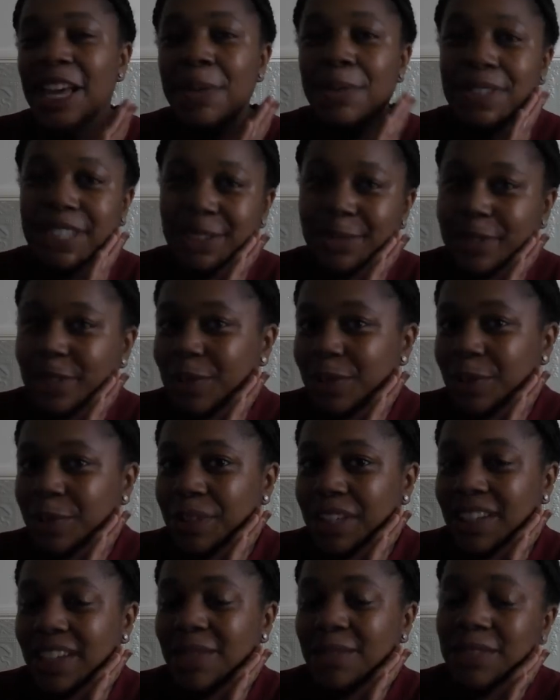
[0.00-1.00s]
Please bear with
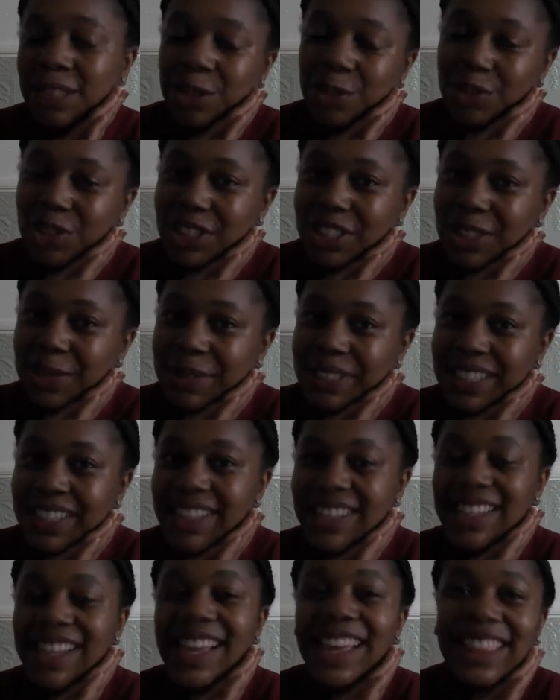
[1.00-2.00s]
me and please watch this
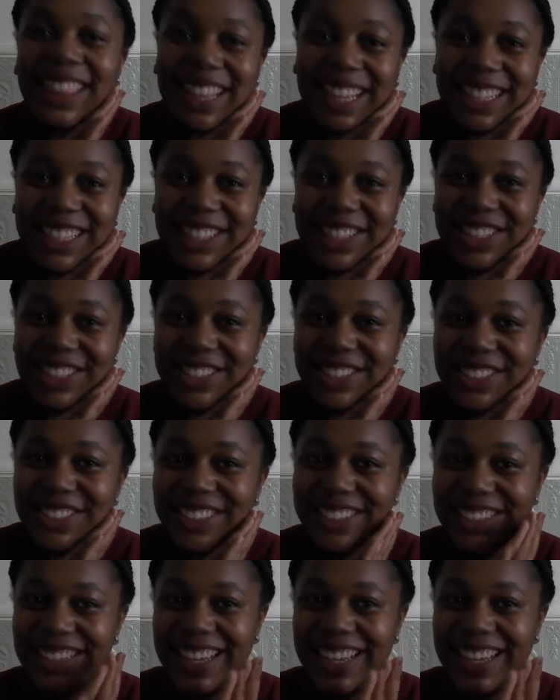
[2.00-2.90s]
space. Thank you.